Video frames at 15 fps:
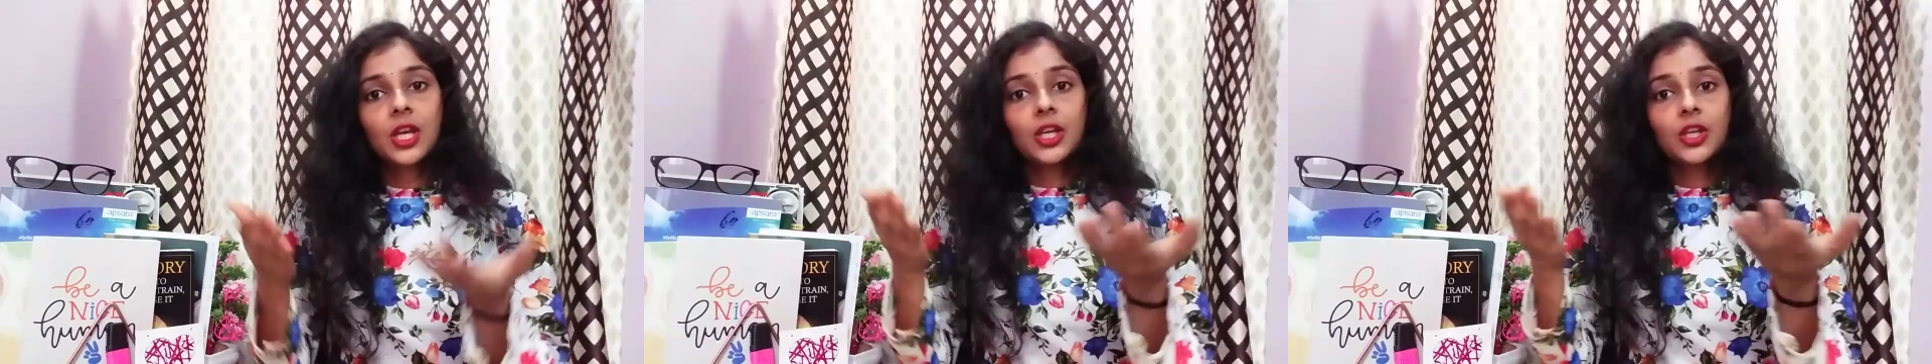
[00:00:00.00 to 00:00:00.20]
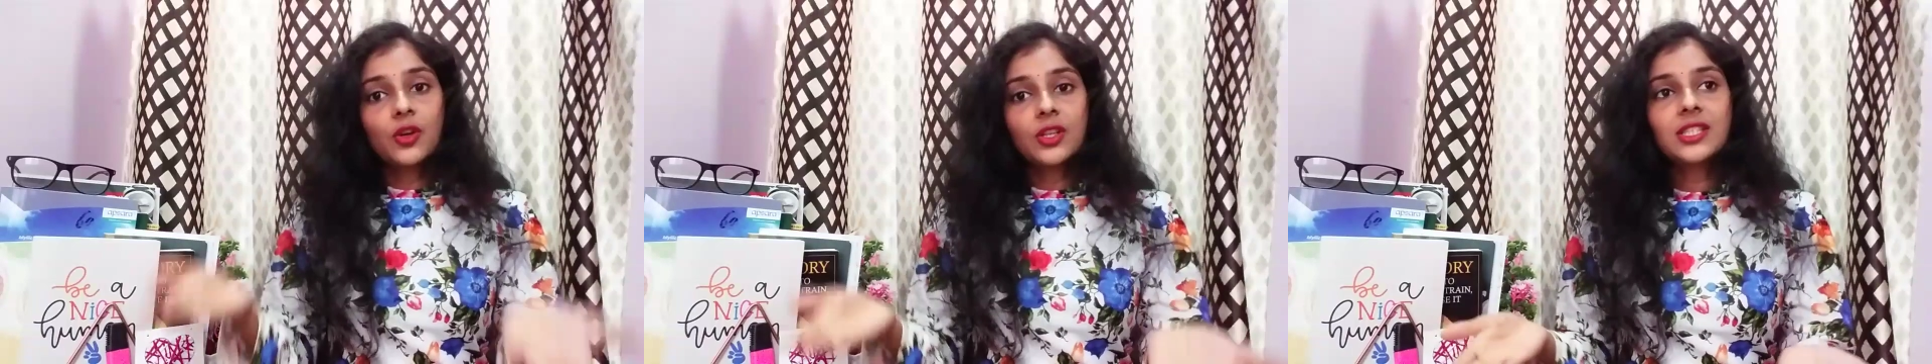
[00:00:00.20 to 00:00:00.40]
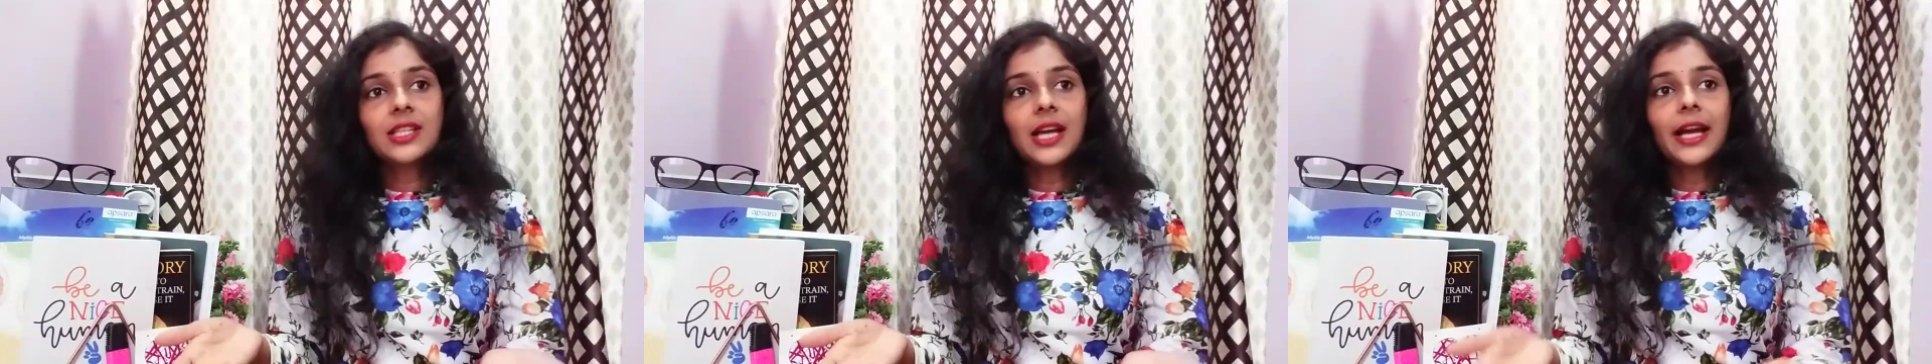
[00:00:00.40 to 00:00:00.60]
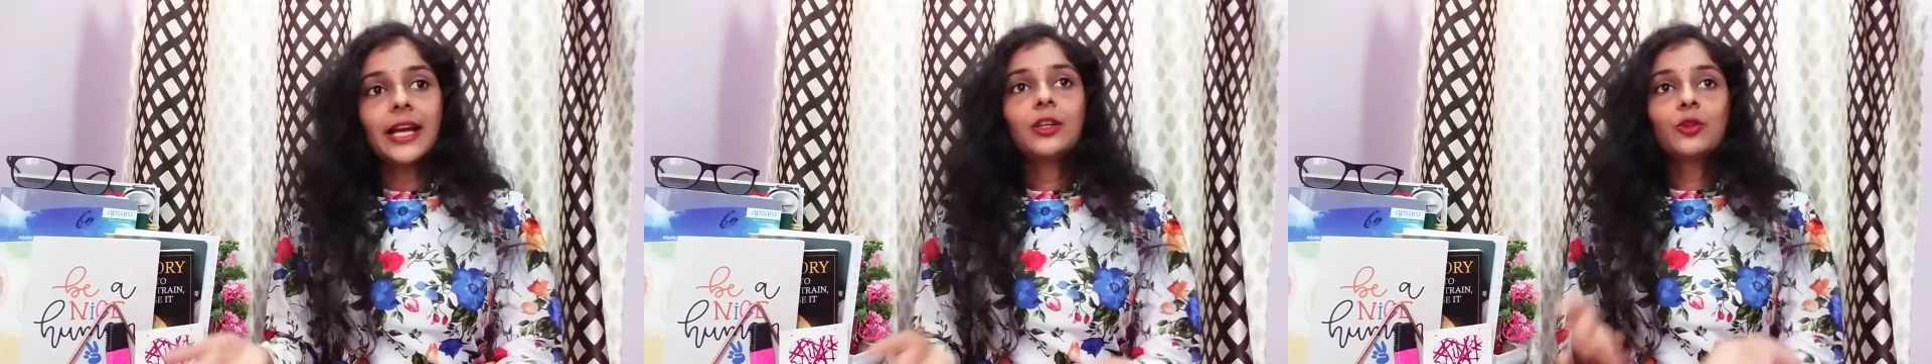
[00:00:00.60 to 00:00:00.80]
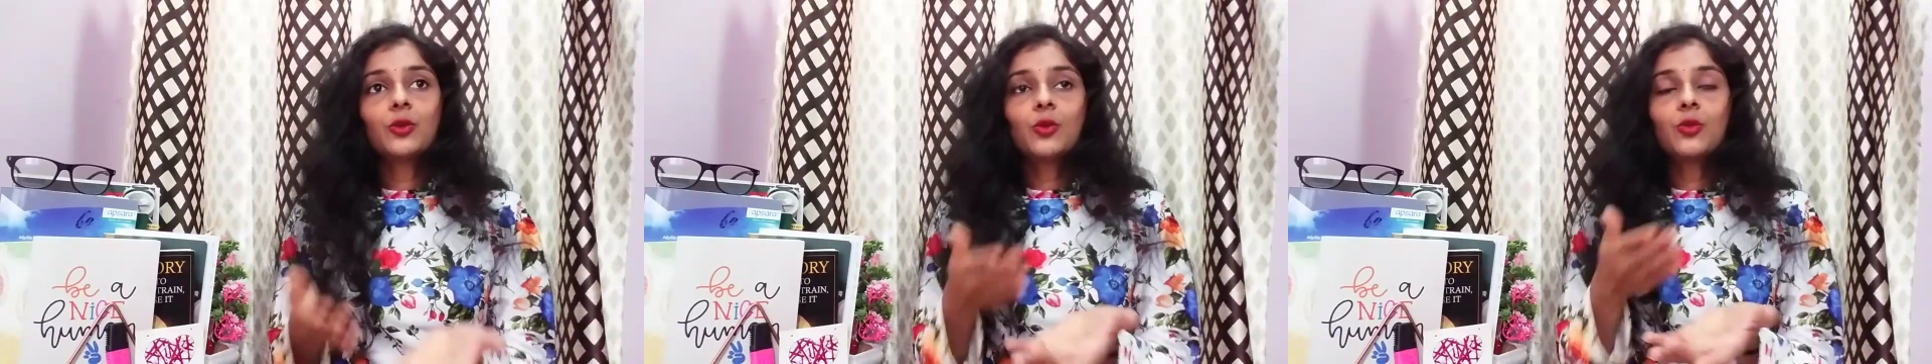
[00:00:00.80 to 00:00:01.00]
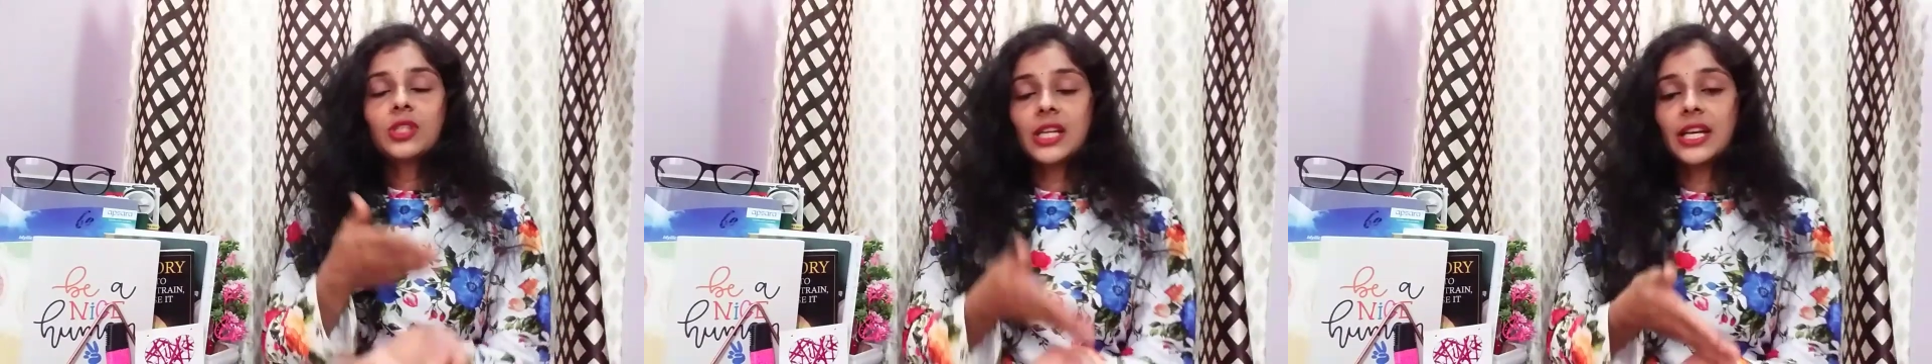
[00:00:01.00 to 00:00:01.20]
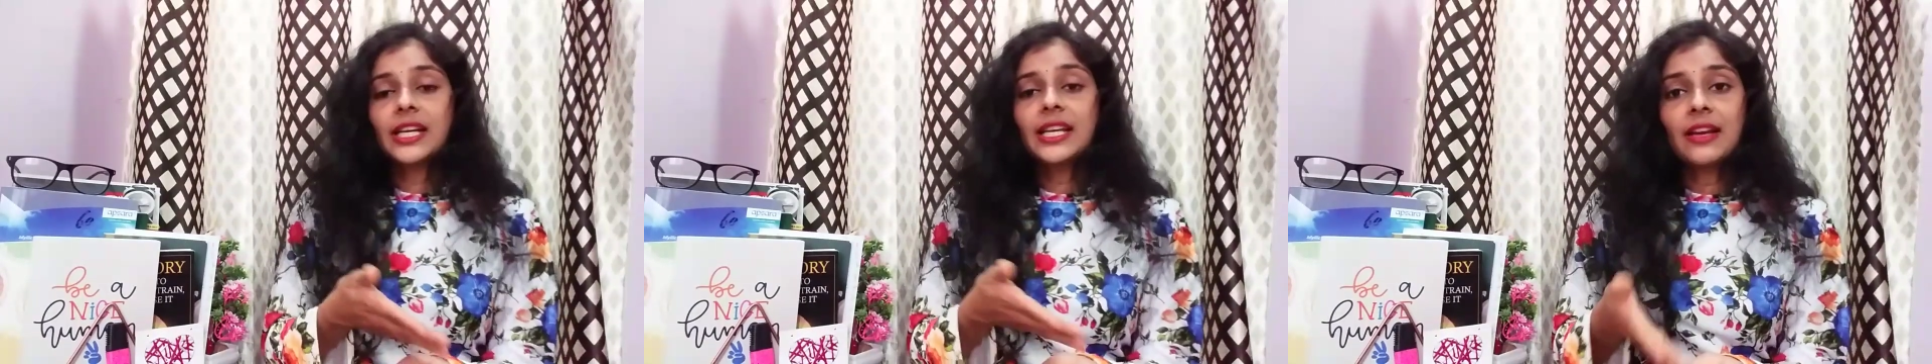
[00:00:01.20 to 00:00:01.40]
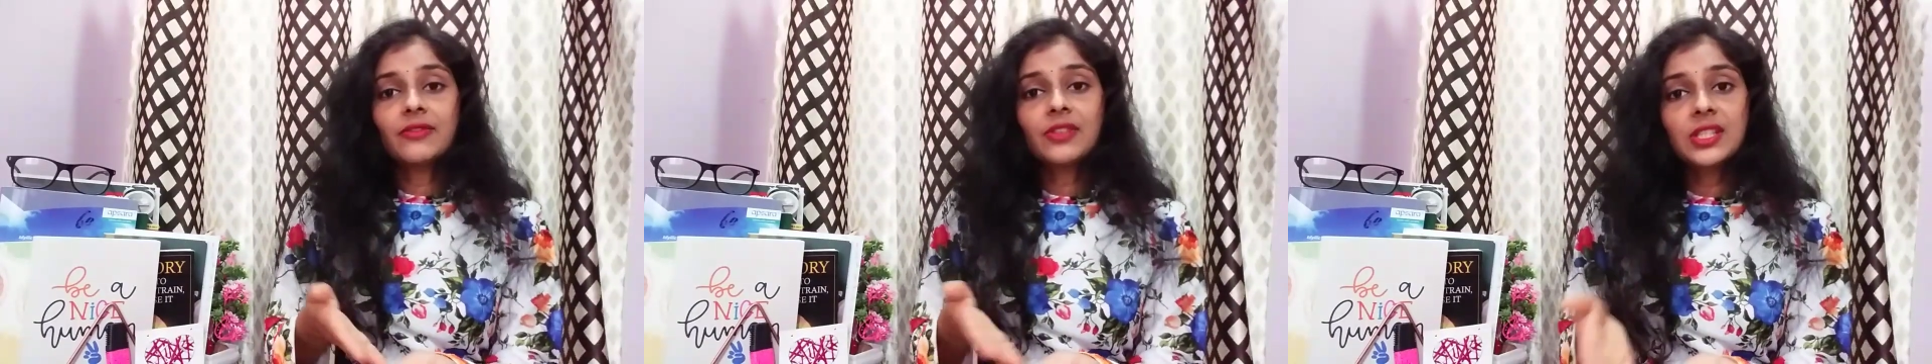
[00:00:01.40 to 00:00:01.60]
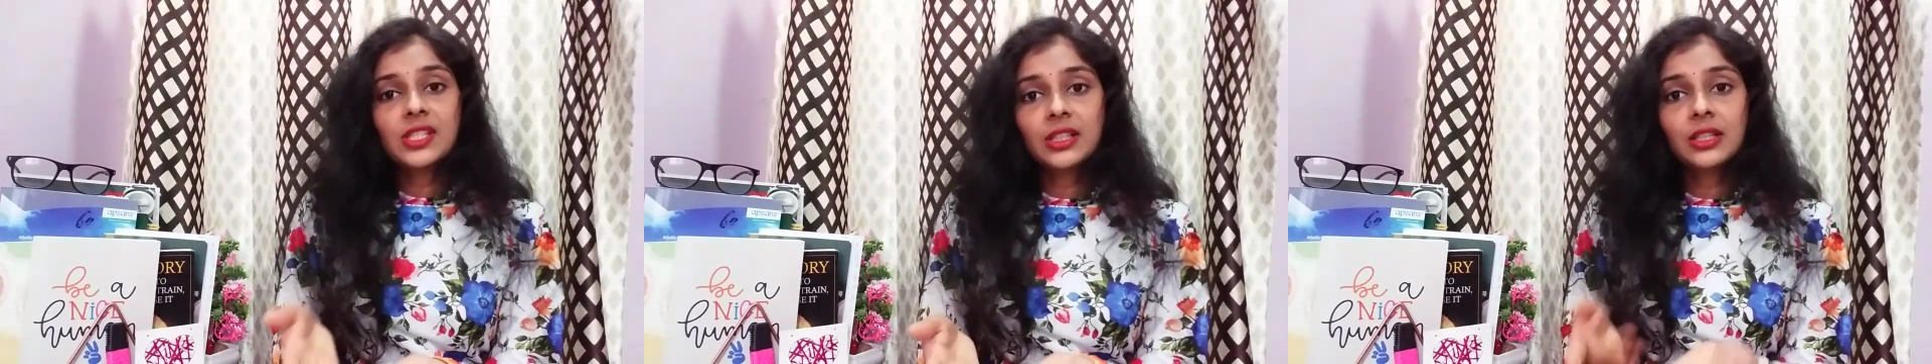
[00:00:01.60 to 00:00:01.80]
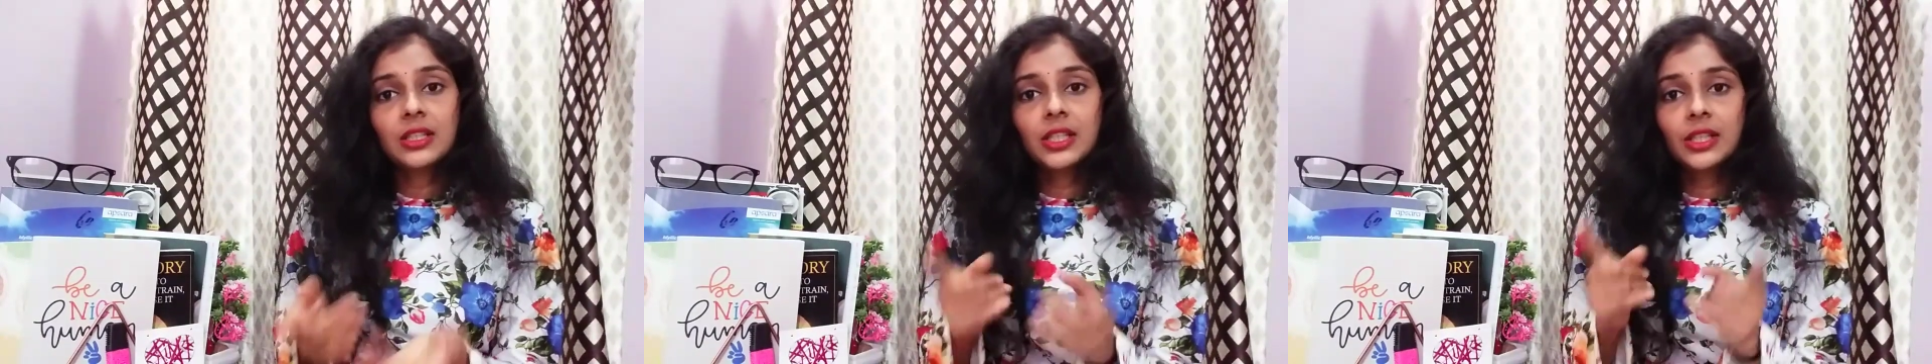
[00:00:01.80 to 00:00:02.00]
your style to study every
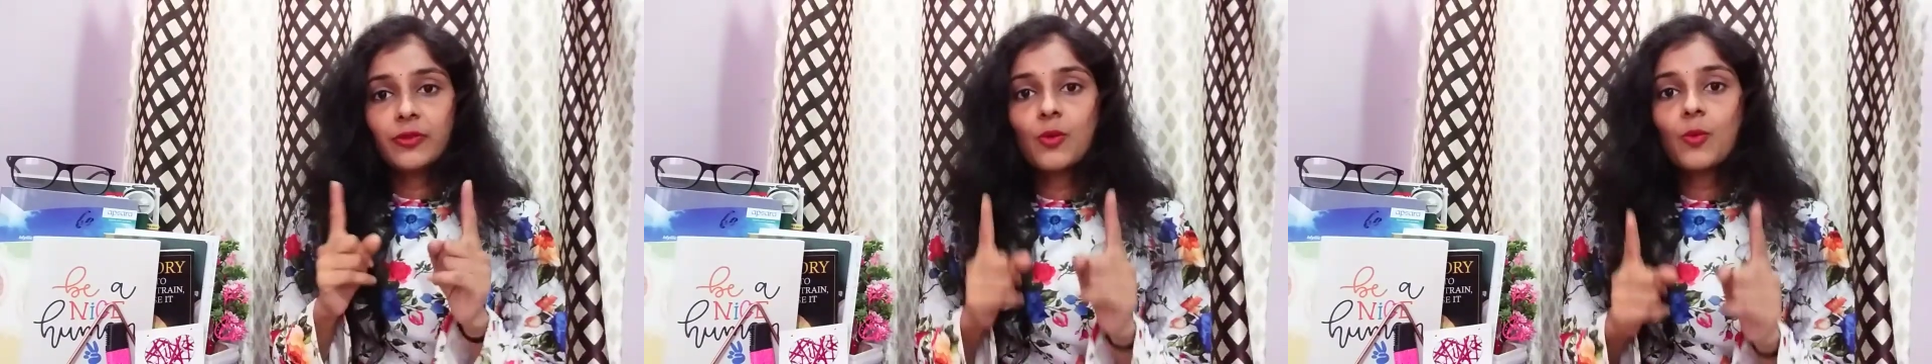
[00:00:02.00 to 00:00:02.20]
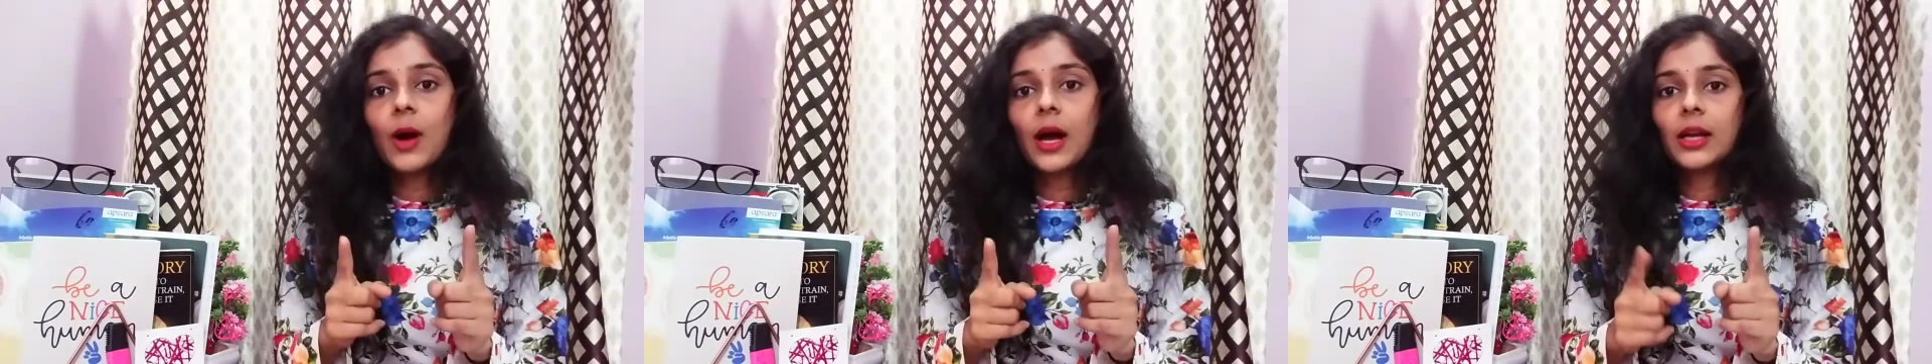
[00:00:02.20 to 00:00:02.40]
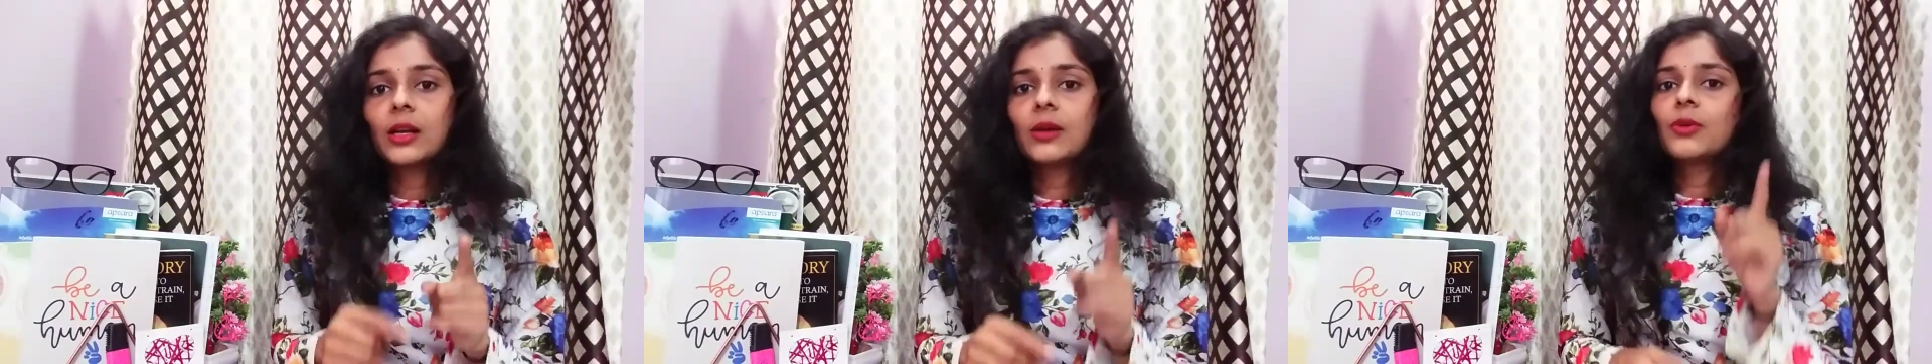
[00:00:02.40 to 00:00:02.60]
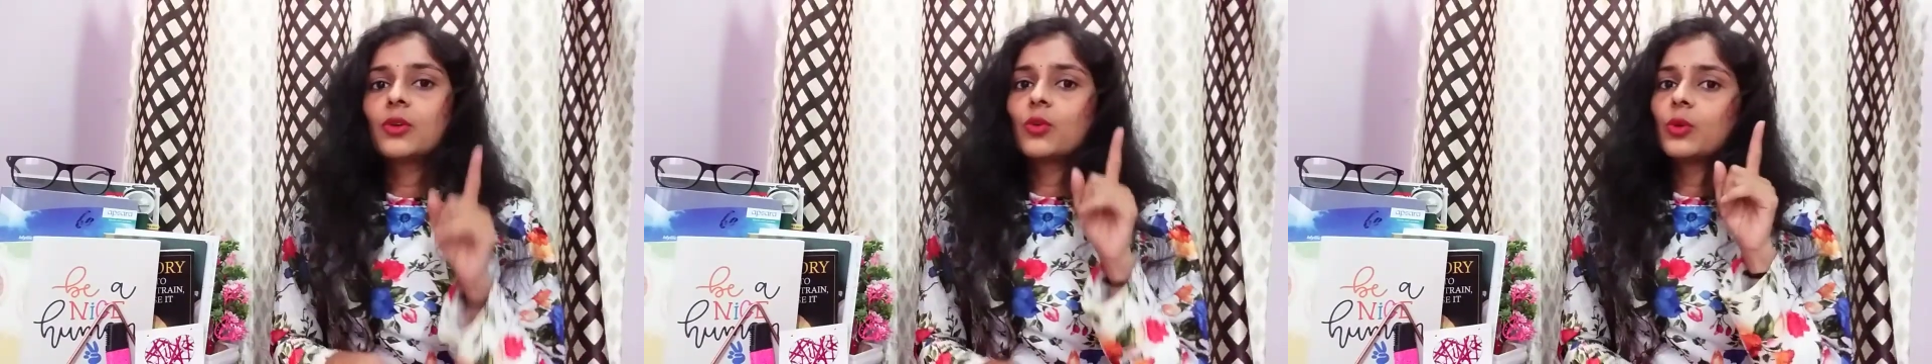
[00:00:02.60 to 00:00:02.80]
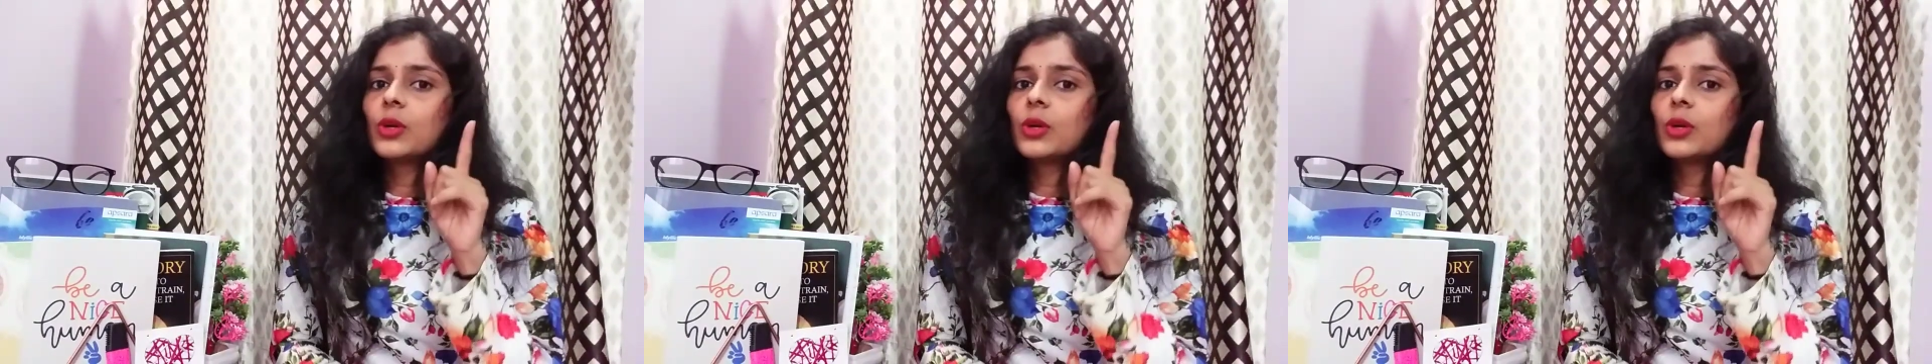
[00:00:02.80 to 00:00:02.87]
single day for 1 hour,